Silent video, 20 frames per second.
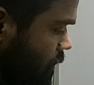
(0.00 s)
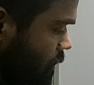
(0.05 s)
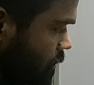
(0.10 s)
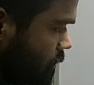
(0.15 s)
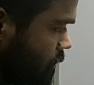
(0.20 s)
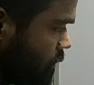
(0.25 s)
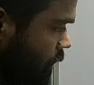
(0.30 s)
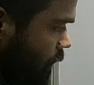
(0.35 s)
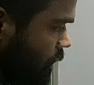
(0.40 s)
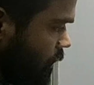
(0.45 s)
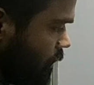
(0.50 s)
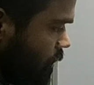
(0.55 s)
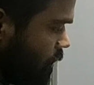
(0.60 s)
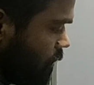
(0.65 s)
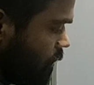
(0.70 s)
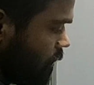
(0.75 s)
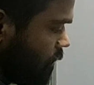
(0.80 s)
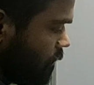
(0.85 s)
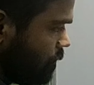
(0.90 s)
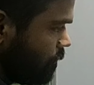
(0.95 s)
sin
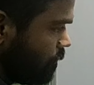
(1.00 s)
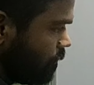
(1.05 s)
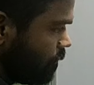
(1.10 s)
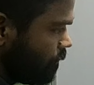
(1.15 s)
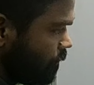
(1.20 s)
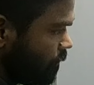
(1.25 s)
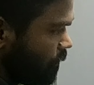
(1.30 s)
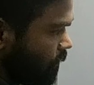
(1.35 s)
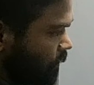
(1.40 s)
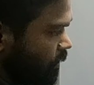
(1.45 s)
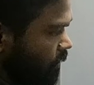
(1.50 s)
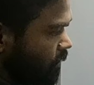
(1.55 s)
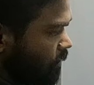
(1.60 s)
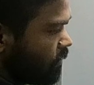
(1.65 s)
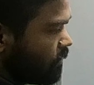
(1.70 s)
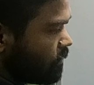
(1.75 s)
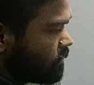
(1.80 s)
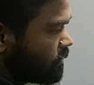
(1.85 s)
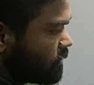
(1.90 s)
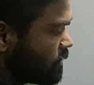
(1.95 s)
theta,
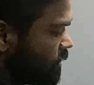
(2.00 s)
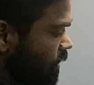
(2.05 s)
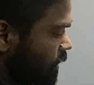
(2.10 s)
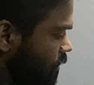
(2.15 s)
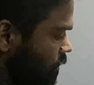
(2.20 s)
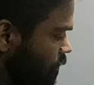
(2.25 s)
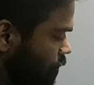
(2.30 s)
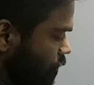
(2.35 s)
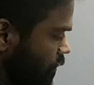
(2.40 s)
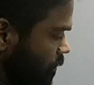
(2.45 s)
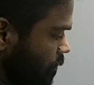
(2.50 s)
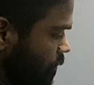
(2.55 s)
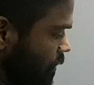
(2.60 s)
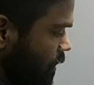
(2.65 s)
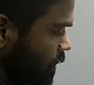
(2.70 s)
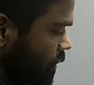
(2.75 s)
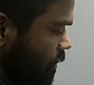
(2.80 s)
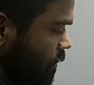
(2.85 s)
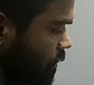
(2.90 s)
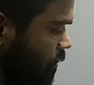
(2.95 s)
sec will
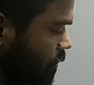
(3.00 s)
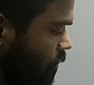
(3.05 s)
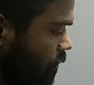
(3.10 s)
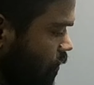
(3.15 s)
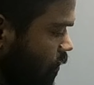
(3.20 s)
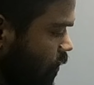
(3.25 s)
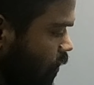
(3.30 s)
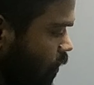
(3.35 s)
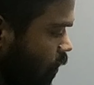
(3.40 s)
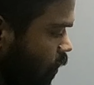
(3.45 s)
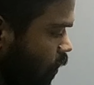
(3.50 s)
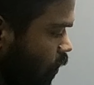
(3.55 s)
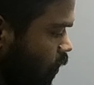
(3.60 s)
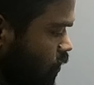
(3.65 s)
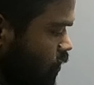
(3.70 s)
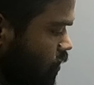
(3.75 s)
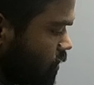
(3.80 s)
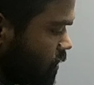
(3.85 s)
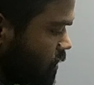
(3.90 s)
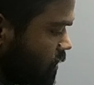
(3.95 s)
be
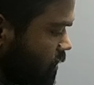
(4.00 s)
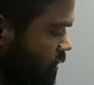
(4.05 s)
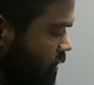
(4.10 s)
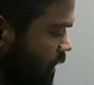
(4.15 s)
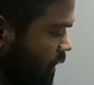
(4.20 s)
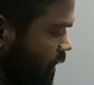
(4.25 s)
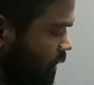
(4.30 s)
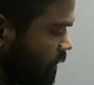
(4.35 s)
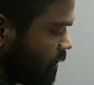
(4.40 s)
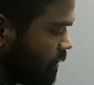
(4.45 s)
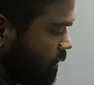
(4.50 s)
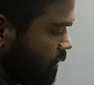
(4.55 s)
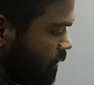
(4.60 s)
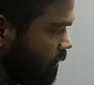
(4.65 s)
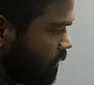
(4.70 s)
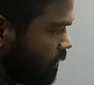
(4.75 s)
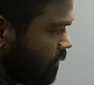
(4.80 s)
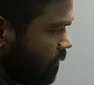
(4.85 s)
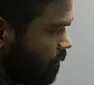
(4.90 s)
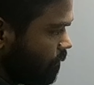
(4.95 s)
cosec
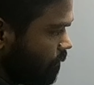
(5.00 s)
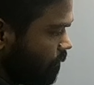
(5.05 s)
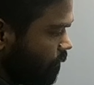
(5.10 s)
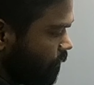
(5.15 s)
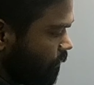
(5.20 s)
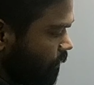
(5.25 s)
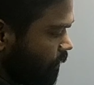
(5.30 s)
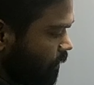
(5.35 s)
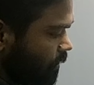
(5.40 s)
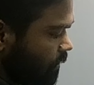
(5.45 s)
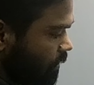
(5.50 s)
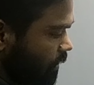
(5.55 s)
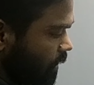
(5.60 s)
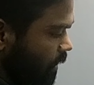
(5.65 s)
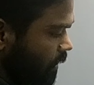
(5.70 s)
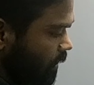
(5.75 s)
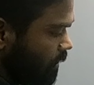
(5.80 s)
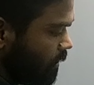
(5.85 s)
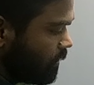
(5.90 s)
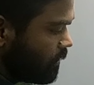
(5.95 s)
theta,
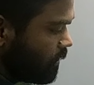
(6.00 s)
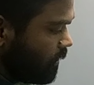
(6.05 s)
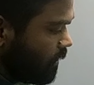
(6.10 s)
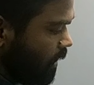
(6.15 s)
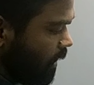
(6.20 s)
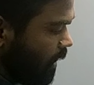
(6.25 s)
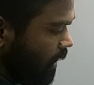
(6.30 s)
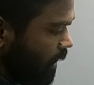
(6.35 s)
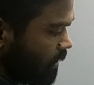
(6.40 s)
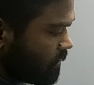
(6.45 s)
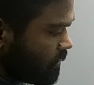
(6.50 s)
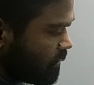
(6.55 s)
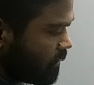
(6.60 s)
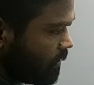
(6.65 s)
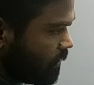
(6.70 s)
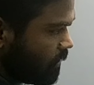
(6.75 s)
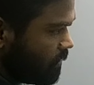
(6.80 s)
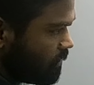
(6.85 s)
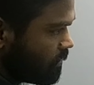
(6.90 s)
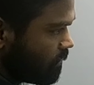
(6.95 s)
tan theta as
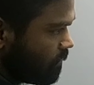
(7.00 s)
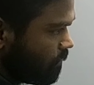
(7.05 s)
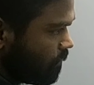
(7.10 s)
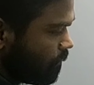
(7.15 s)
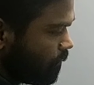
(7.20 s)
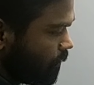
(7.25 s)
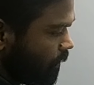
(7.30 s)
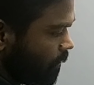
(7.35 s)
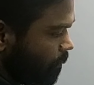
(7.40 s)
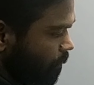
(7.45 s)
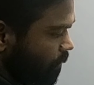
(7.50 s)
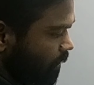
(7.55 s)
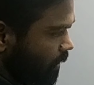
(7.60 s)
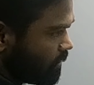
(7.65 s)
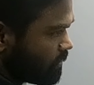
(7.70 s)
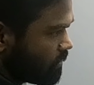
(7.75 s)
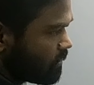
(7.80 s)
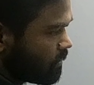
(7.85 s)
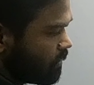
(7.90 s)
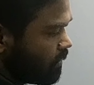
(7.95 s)
it is,
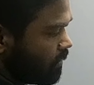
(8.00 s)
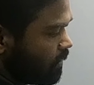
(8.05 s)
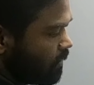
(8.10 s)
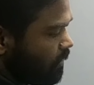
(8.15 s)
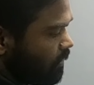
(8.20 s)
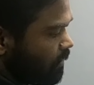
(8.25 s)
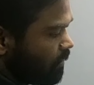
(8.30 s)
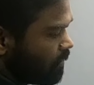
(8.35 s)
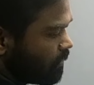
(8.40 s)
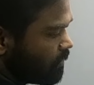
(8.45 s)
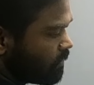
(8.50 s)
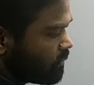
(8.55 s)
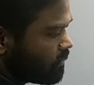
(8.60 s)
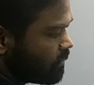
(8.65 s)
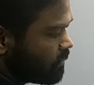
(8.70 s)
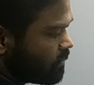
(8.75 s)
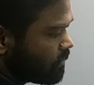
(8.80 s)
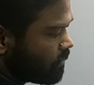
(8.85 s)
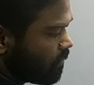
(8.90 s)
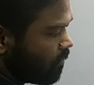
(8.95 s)
plus this
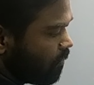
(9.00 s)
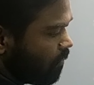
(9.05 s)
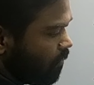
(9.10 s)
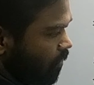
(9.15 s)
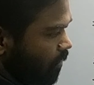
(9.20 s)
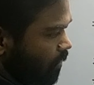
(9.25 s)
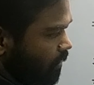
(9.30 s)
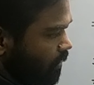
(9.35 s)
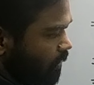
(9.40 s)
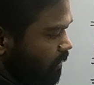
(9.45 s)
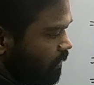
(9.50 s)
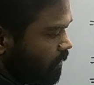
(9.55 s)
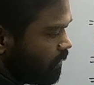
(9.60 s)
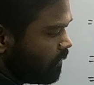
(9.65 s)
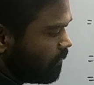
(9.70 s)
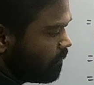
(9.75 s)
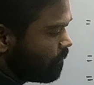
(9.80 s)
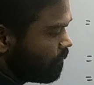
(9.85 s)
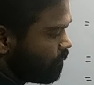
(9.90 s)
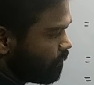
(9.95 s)
is cot
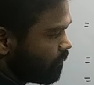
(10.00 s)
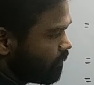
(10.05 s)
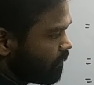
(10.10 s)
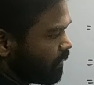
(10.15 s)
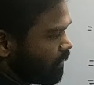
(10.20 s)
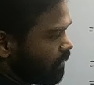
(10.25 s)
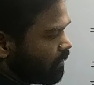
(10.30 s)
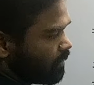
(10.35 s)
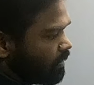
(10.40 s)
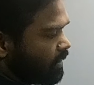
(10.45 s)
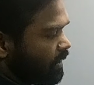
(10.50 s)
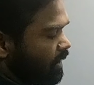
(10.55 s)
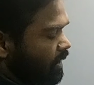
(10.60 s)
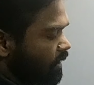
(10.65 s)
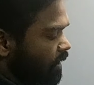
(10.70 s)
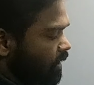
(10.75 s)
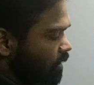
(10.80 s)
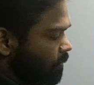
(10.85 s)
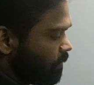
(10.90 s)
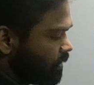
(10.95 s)
theta, tan
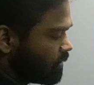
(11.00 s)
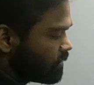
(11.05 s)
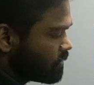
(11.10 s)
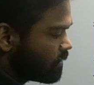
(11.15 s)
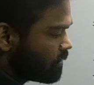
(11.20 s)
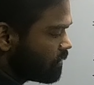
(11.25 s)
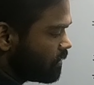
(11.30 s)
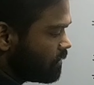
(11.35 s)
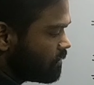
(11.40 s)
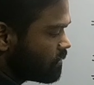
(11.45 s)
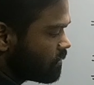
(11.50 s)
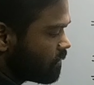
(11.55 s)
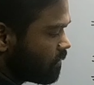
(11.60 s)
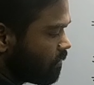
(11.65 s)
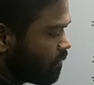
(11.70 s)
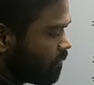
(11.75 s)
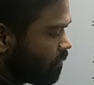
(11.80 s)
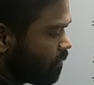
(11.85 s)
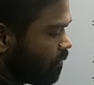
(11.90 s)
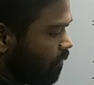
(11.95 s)
90 minus theta is
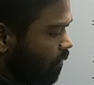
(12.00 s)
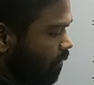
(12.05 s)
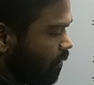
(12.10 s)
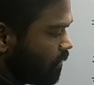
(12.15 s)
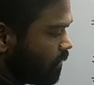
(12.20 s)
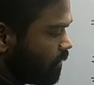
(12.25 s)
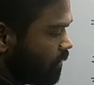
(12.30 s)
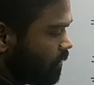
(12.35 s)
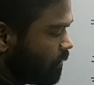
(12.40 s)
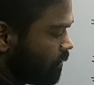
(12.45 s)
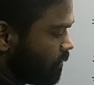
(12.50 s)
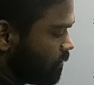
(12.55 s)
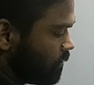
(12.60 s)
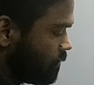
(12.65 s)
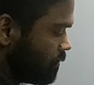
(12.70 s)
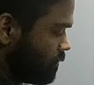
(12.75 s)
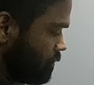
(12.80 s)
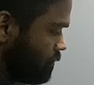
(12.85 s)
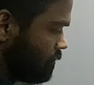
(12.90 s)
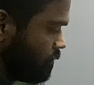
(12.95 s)
cot theta.
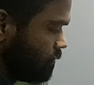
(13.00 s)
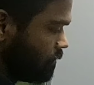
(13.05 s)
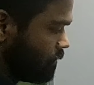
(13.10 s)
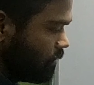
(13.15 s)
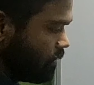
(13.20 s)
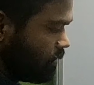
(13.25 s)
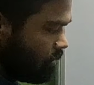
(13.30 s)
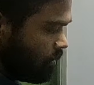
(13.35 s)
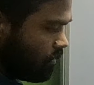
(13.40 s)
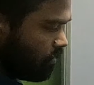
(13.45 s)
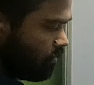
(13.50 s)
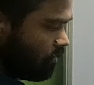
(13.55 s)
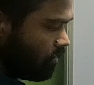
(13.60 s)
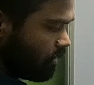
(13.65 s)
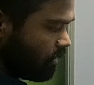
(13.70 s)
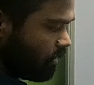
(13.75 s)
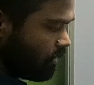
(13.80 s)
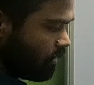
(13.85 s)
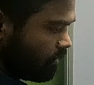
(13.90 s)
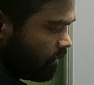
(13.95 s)
Now look
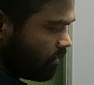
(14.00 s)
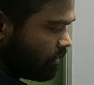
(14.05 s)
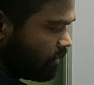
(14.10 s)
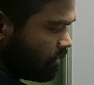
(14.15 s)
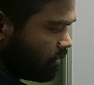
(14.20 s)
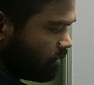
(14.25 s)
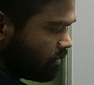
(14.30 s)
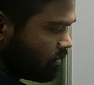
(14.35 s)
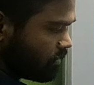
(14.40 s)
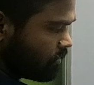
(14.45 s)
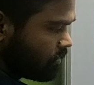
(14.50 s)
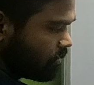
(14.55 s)
carefully, this,